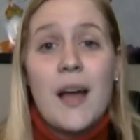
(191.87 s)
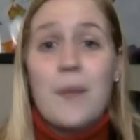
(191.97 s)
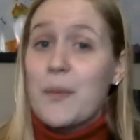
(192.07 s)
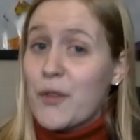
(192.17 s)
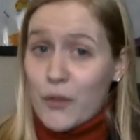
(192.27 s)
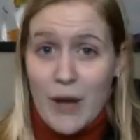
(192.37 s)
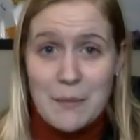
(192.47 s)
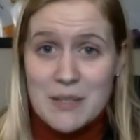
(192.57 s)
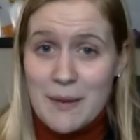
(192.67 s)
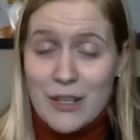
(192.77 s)

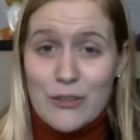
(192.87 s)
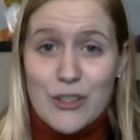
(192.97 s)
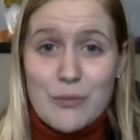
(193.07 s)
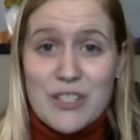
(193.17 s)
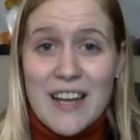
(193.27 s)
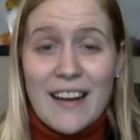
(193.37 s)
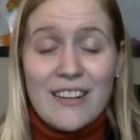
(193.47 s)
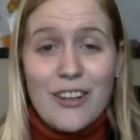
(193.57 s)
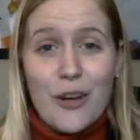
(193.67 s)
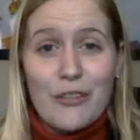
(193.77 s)
Subscribe to my YouTube
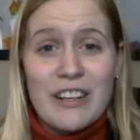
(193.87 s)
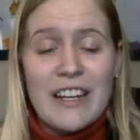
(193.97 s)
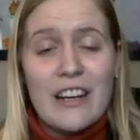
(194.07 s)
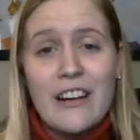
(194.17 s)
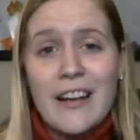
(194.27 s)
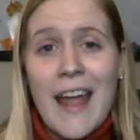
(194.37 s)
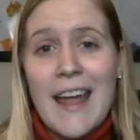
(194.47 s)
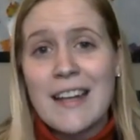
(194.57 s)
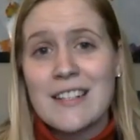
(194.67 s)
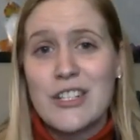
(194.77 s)
channel over here
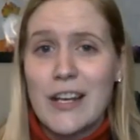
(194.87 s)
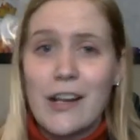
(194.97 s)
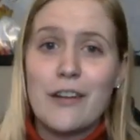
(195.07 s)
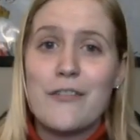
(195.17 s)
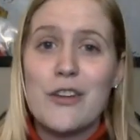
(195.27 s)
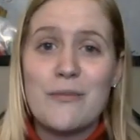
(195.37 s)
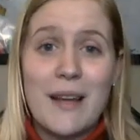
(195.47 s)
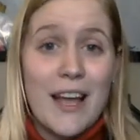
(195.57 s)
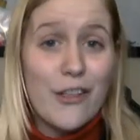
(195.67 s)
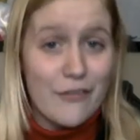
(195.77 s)
and check out a few of
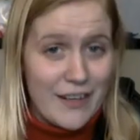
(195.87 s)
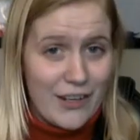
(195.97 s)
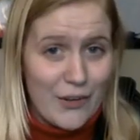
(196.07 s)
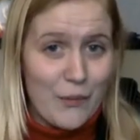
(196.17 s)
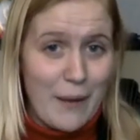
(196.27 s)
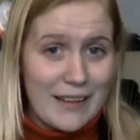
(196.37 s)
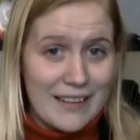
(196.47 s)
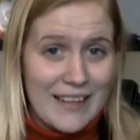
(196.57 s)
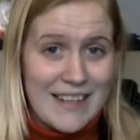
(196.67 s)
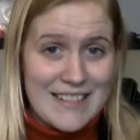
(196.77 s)
my other videos by
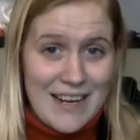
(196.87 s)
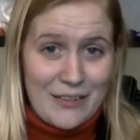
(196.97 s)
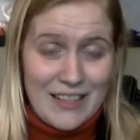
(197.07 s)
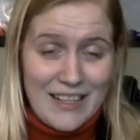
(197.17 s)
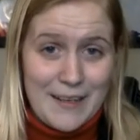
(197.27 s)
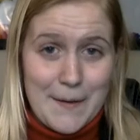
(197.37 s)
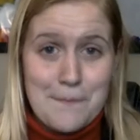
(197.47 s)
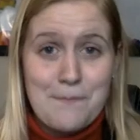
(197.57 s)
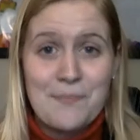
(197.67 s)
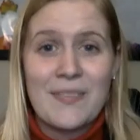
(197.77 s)
clicking down here.
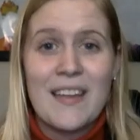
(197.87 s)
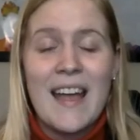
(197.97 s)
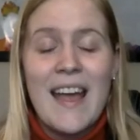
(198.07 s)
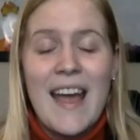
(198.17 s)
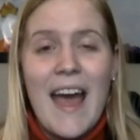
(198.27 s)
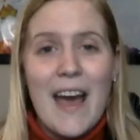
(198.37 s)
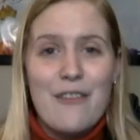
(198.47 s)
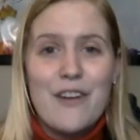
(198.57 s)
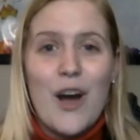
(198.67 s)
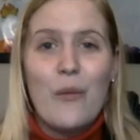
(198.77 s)

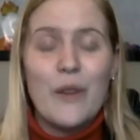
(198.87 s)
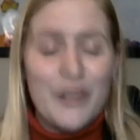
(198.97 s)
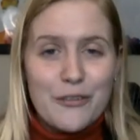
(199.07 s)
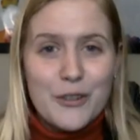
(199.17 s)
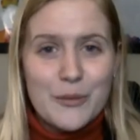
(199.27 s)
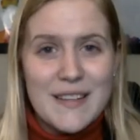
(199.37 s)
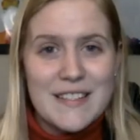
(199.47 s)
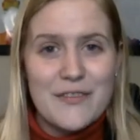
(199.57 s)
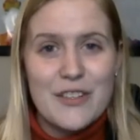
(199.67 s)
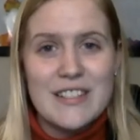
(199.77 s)
Have a wonderful
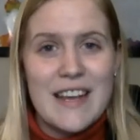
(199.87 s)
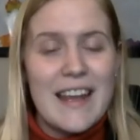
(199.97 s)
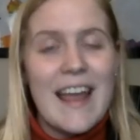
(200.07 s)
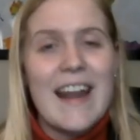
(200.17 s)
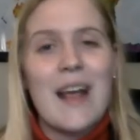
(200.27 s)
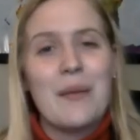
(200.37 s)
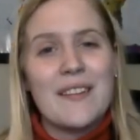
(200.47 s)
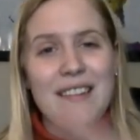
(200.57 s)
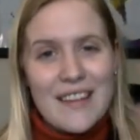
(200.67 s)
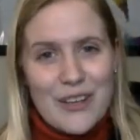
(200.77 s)
rest of your day, and I will
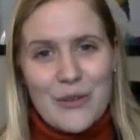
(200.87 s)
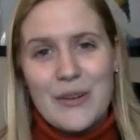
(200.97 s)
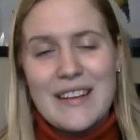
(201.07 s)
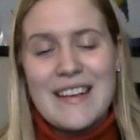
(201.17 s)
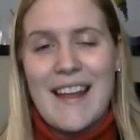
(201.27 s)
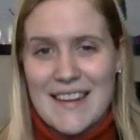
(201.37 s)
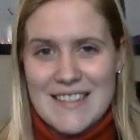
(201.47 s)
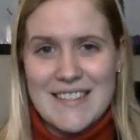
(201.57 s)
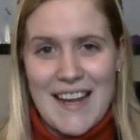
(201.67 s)
see you next